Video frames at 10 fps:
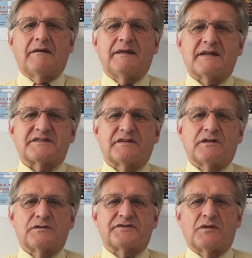Yes,
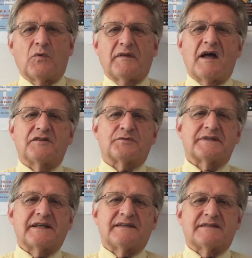those
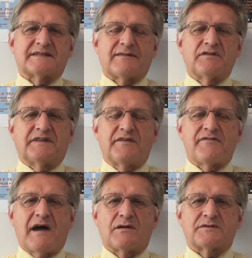
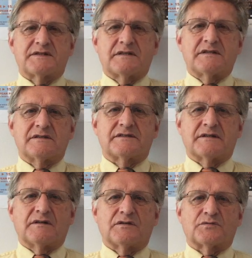170,000
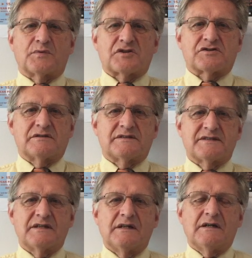Russians
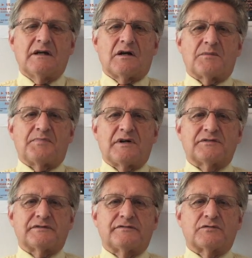are
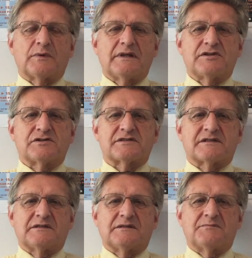part of a religious
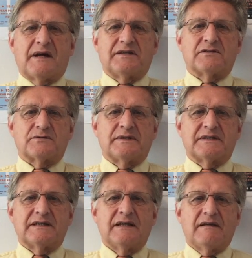
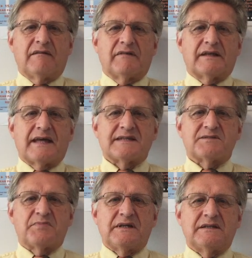minority that has
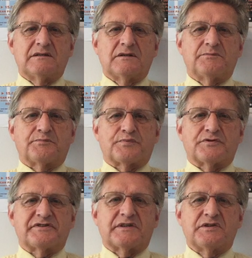been
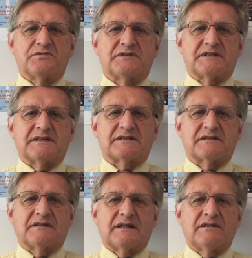persecuted
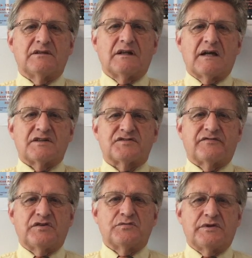in the last
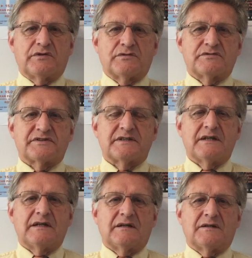few years
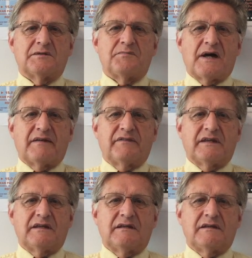by
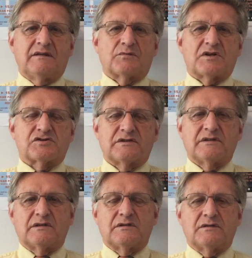the Russian
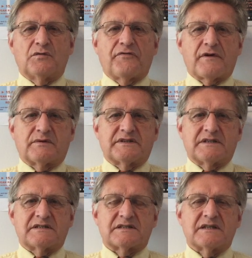
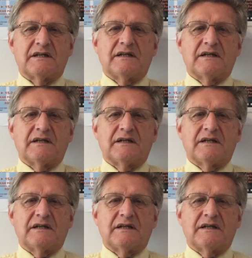authorities.